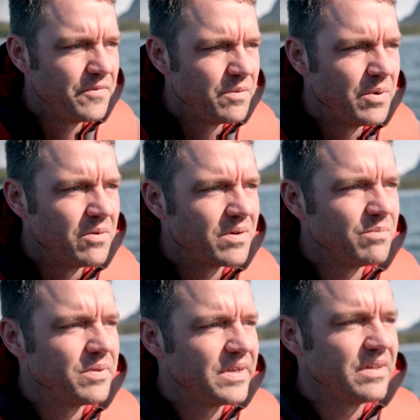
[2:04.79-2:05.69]
The boat
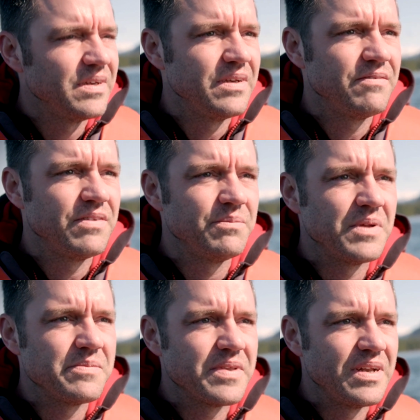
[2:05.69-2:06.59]
completely flipped
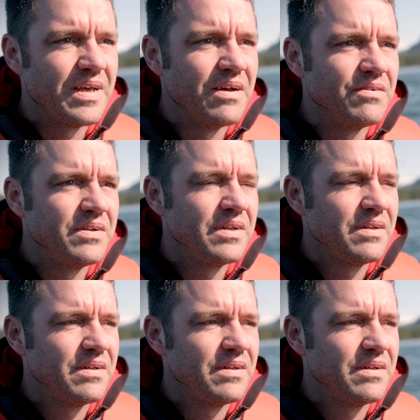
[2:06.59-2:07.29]
upside down